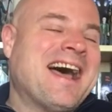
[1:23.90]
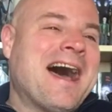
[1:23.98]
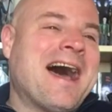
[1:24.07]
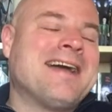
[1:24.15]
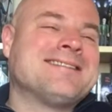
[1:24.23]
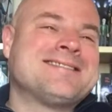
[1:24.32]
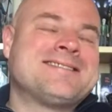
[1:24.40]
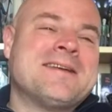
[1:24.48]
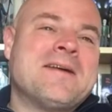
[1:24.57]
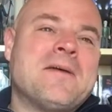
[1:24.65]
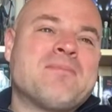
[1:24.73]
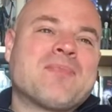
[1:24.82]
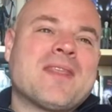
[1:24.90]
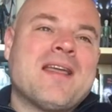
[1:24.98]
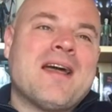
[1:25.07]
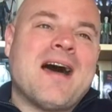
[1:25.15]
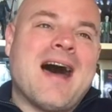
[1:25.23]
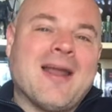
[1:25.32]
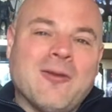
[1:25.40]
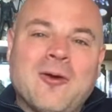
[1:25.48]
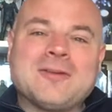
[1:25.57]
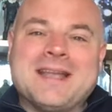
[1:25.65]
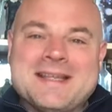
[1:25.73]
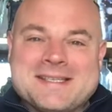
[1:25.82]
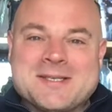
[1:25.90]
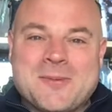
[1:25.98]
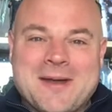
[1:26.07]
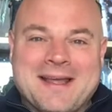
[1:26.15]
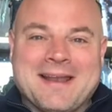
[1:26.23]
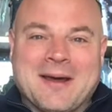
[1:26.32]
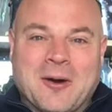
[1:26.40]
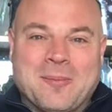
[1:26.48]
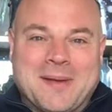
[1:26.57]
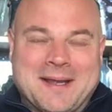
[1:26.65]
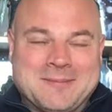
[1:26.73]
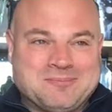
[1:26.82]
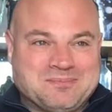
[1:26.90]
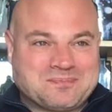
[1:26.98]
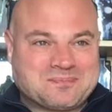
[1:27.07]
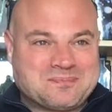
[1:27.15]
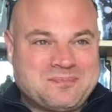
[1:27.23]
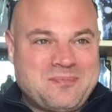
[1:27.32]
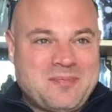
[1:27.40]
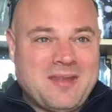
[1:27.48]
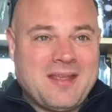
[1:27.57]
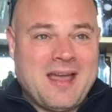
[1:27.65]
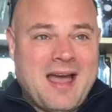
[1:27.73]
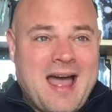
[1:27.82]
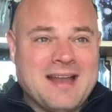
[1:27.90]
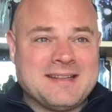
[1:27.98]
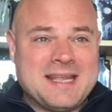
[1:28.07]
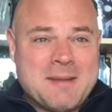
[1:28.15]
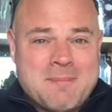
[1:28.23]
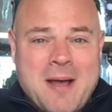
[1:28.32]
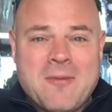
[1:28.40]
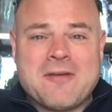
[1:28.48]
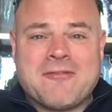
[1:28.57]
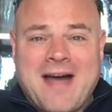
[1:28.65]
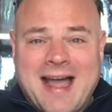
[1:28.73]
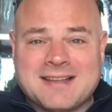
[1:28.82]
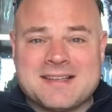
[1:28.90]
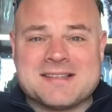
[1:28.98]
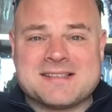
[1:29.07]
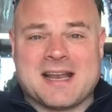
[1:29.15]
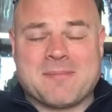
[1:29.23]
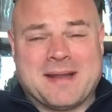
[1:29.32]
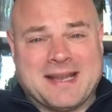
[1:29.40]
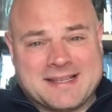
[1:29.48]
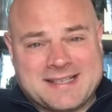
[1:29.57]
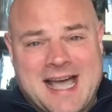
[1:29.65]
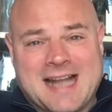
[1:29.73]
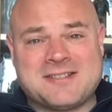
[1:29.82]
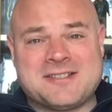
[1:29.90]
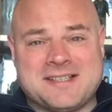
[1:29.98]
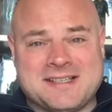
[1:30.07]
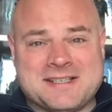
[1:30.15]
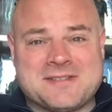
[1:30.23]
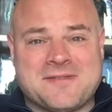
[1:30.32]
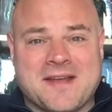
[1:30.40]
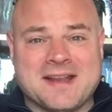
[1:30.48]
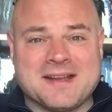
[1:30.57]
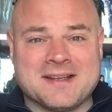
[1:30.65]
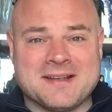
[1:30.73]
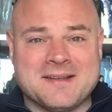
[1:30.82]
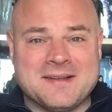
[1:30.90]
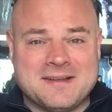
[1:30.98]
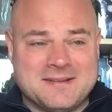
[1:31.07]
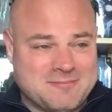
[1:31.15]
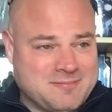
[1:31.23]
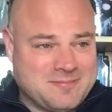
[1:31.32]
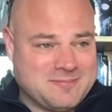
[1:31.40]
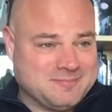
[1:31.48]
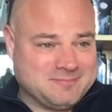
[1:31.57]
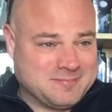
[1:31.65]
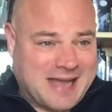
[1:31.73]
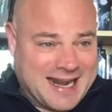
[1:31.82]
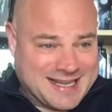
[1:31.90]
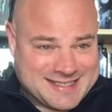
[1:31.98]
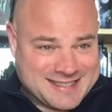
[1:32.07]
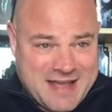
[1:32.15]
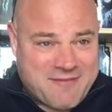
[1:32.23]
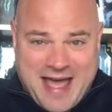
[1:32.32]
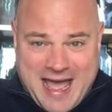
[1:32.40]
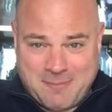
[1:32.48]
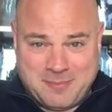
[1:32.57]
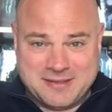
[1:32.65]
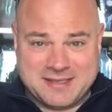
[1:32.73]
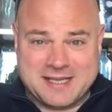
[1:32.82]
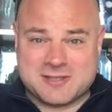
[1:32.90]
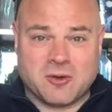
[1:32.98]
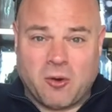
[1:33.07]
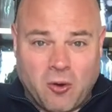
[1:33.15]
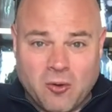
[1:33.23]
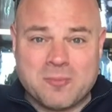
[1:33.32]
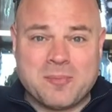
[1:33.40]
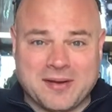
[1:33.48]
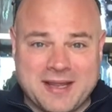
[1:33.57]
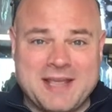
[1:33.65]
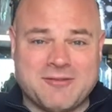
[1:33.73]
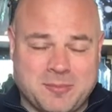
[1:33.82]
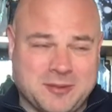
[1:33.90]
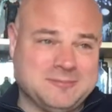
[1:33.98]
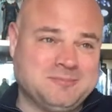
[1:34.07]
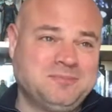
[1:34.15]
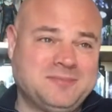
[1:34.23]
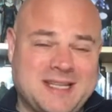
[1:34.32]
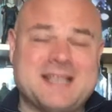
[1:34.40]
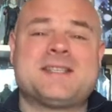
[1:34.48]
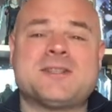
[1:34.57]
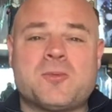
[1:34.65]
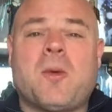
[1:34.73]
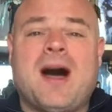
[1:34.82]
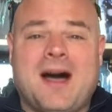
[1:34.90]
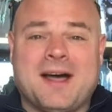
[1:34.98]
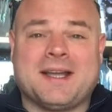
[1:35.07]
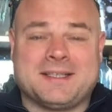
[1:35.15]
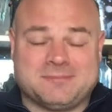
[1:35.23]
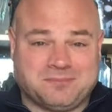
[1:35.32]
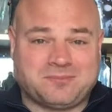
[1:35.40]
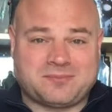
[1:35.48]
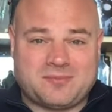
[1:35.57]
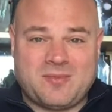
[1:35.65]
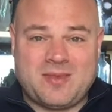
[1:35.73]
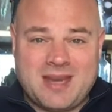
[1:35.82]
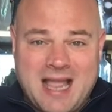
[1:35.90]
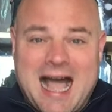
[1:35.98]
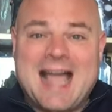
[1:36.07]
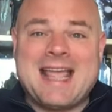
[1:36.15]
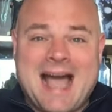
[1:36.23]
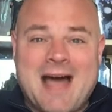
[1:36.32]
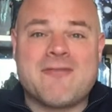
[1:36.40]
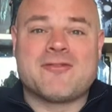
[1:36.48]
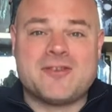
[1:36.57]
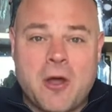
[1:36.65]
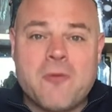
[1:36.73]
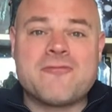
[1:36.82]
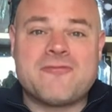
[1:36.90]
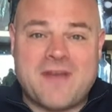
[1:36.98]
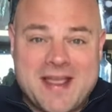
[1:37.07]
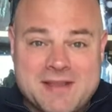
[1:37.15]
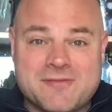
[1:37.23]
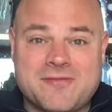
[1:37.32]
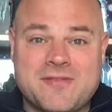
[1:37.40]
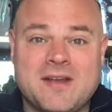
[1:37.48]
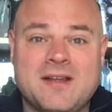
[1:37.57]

And I looked into it a little bit, and the amount of actors that have been attached to this thing, and it's never happened, is unbelievable. This is why I have no faith